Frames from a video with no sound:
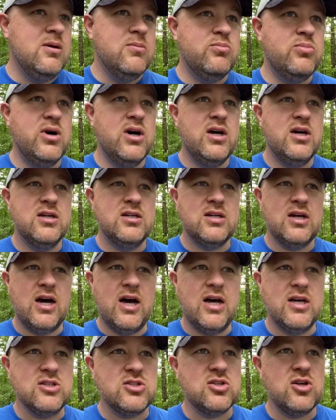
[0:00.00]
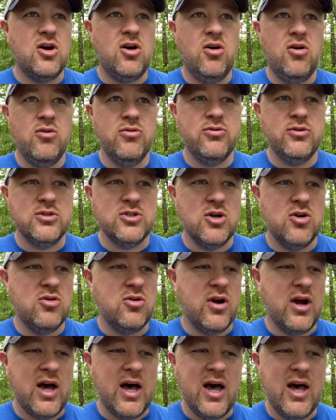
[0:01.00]
But I saw the
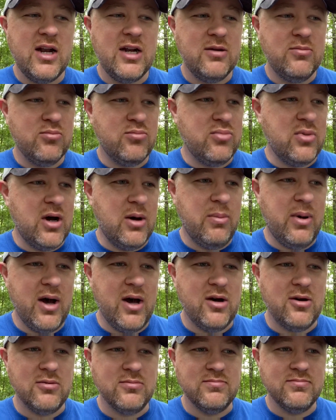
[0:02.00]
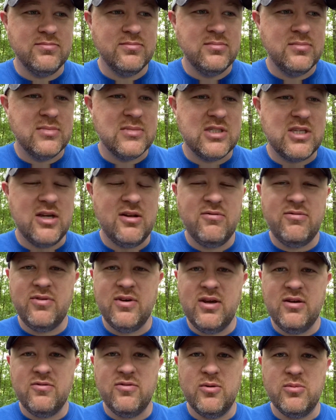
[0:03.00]
joker. I had him about 10
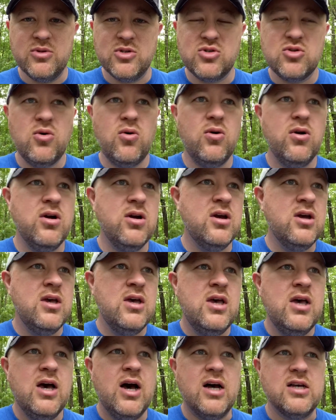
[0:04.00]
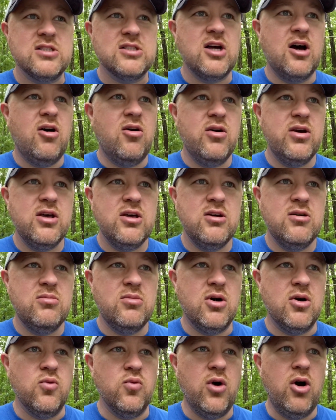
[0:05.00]
feet from the shore. I saw him
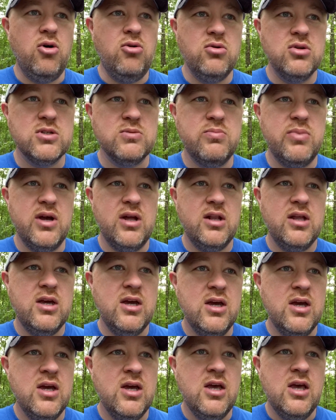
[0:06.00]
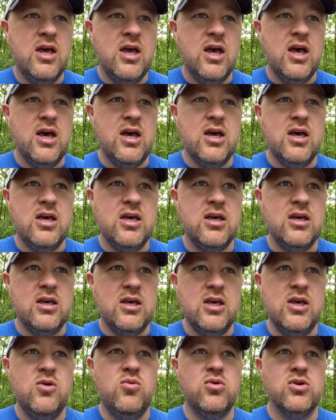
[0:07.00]
roll his belly.
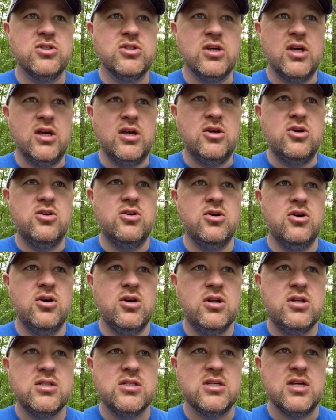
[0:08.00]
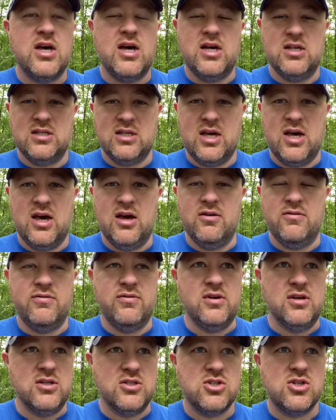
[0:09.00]
He was a good sized
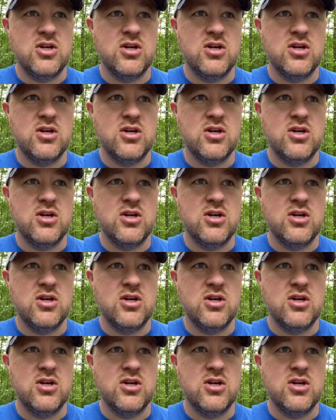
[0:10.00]
catfish.